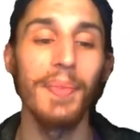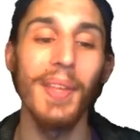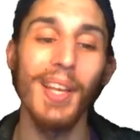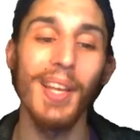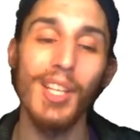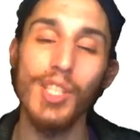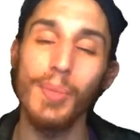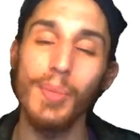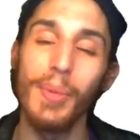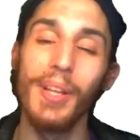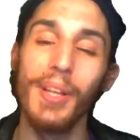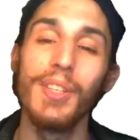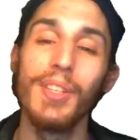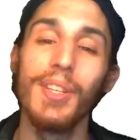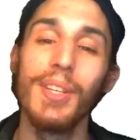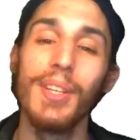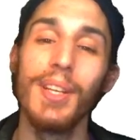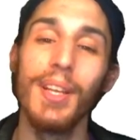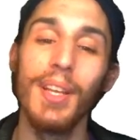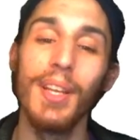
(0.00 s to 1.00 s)
explained
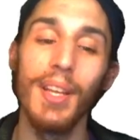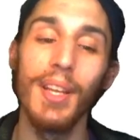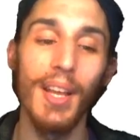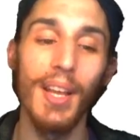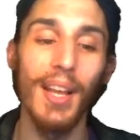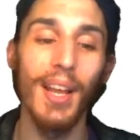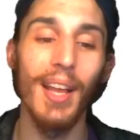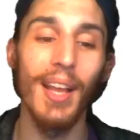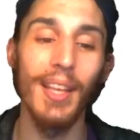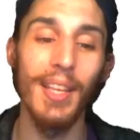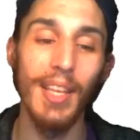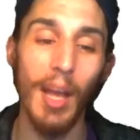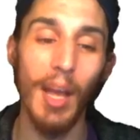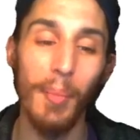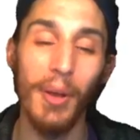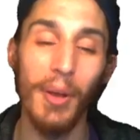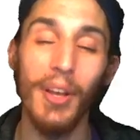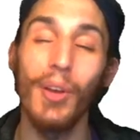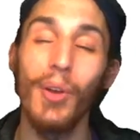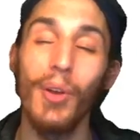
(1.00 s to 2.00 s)

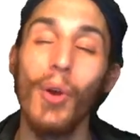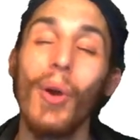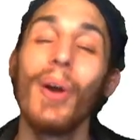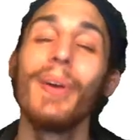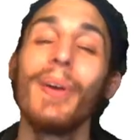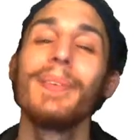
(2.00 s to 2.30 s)
Yamako.